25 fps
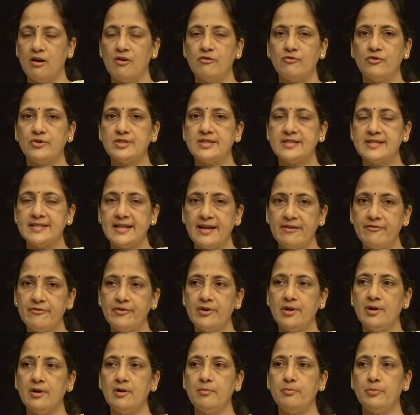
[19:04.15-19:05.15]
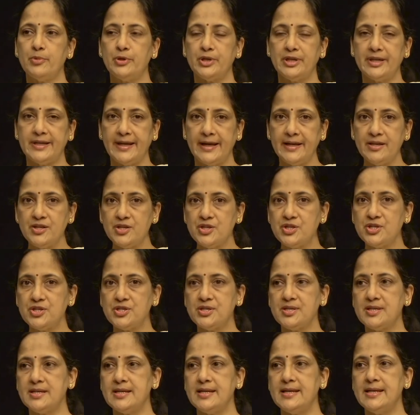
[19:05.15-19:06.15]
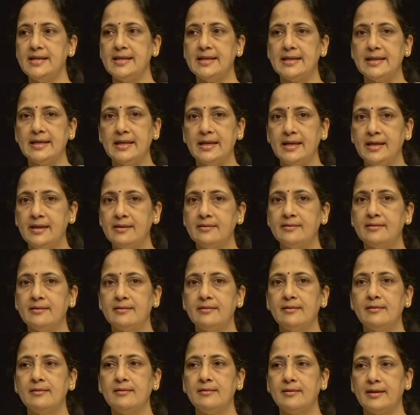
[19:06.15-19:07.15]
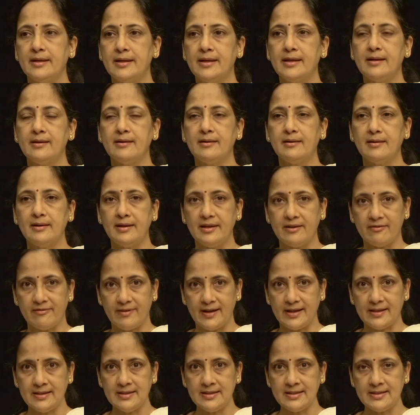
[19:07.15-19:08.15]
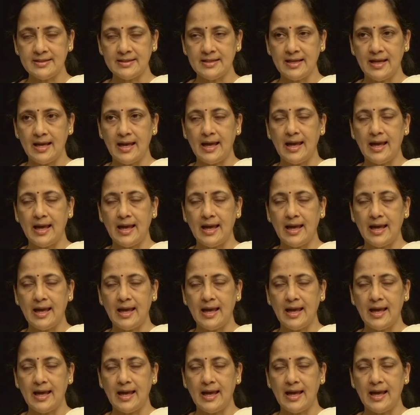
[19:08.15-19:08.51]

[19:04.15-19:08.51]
for several potentially lethal clinical events,